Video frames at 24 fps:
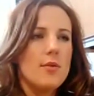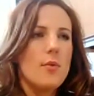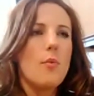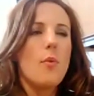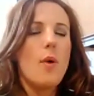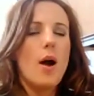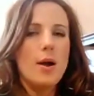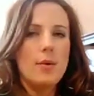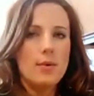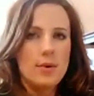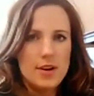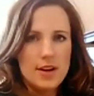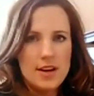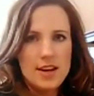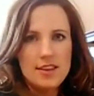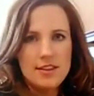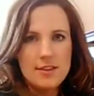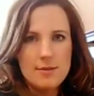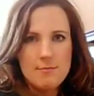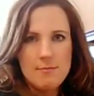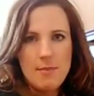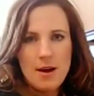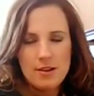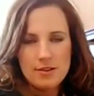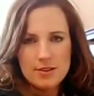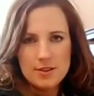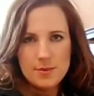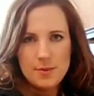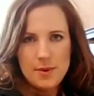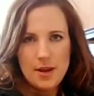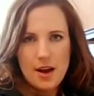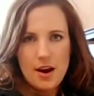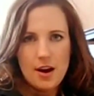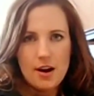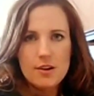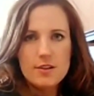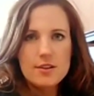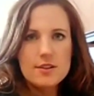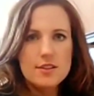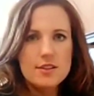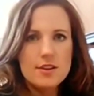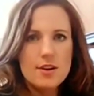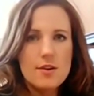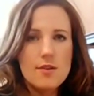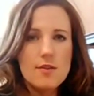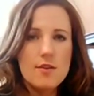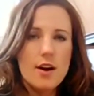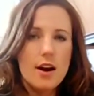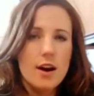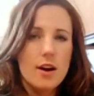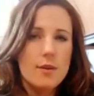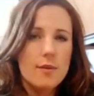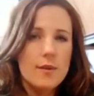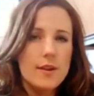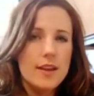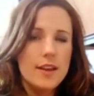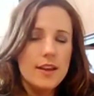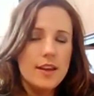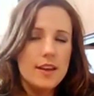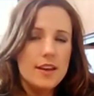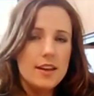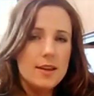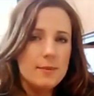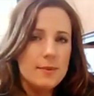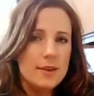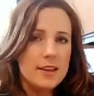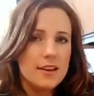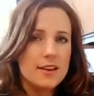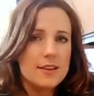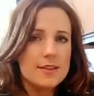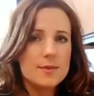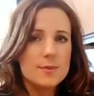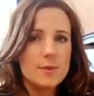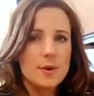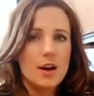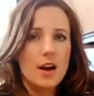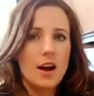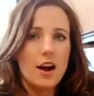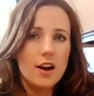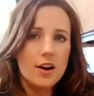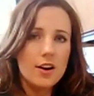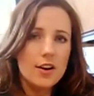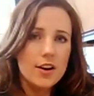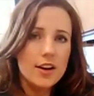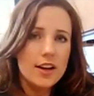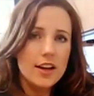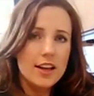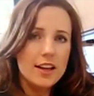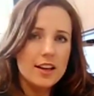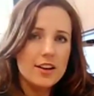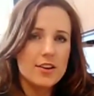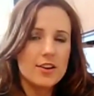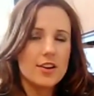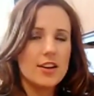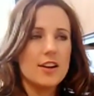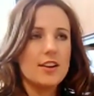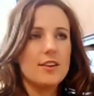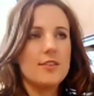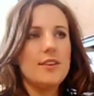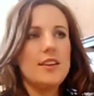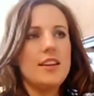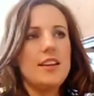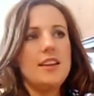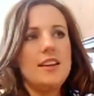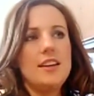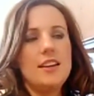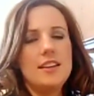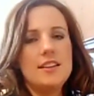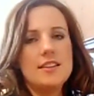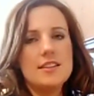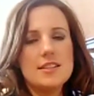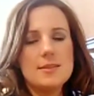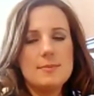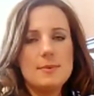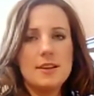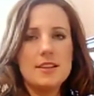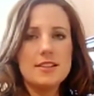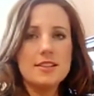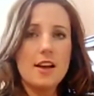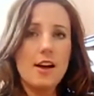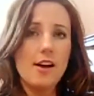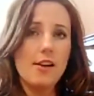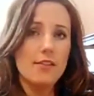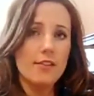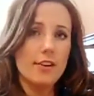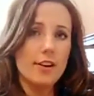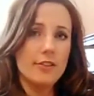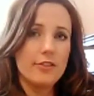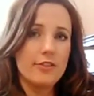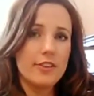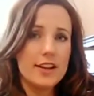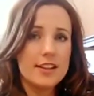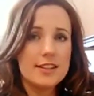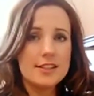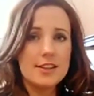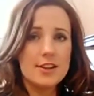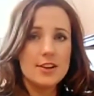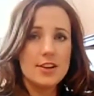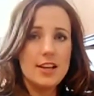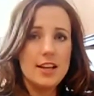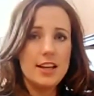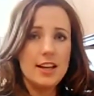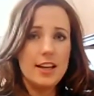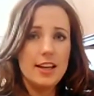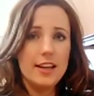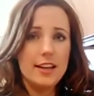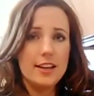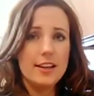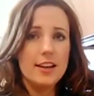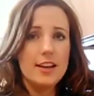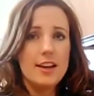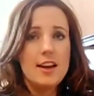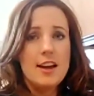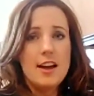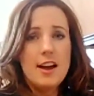why we're eating the amounts we are. So are we eating because we're hungry, or are we eating just because all of our friends are eating?